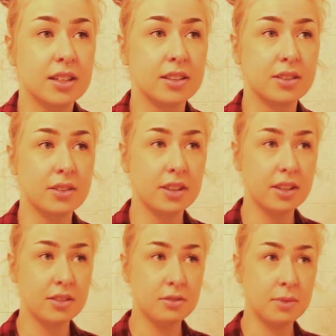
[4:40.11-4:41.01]
So I
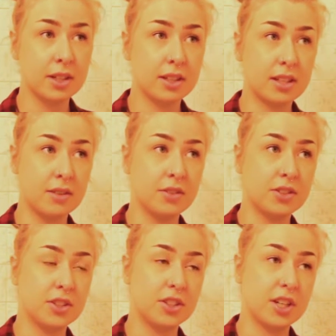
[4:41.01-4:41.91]
thought this would be a good time to
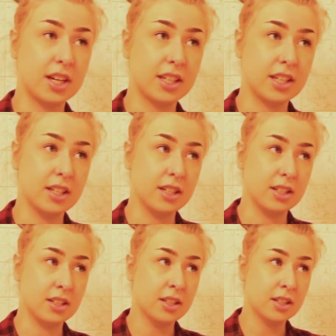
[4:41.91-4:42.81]
check
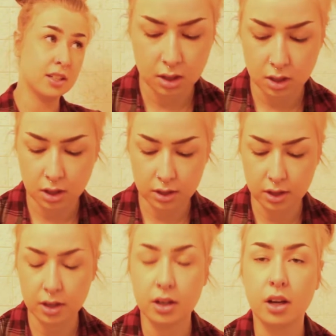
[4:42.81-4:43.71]
in. I
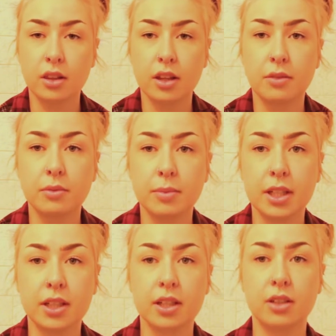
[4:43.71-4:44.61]
thought that would
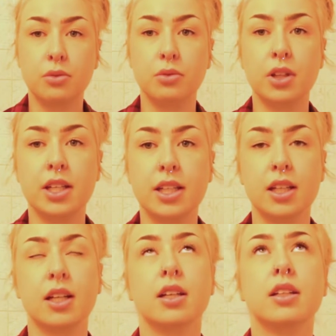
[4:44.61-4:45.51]
be a good, cool
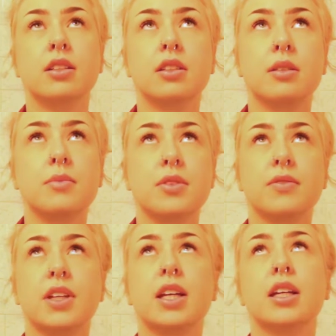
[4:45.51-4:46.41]
idea in terms of
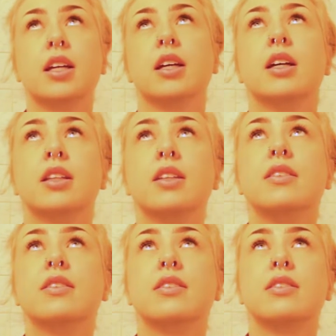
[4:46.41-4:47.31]
like,
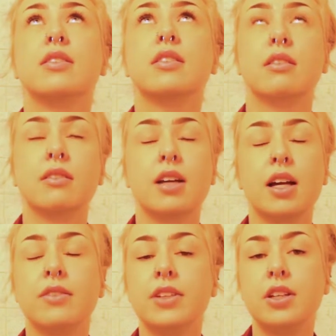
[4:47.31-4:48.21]
this is
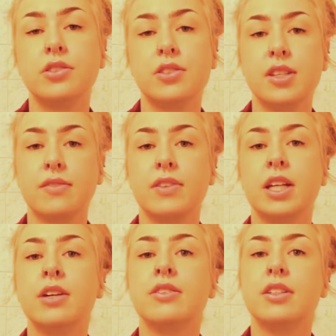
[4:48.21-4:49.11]
kind of an interesting
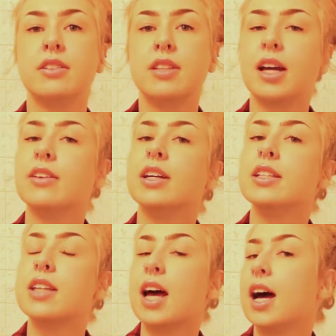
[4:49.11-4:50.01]
video diary
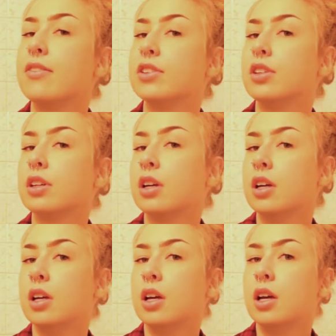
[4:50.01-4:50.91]
to have and look
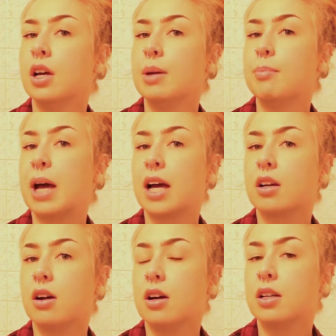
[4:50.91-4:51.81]

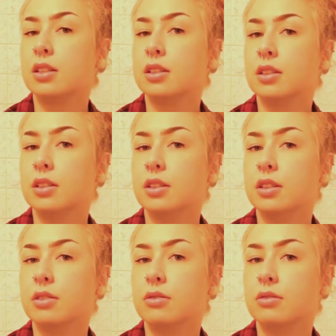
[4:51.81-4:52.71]
back on, you
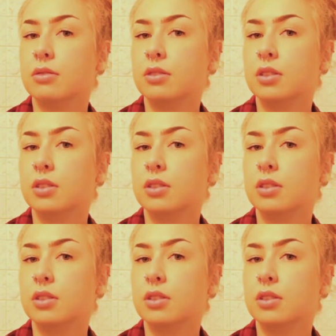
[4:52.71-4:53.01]
know,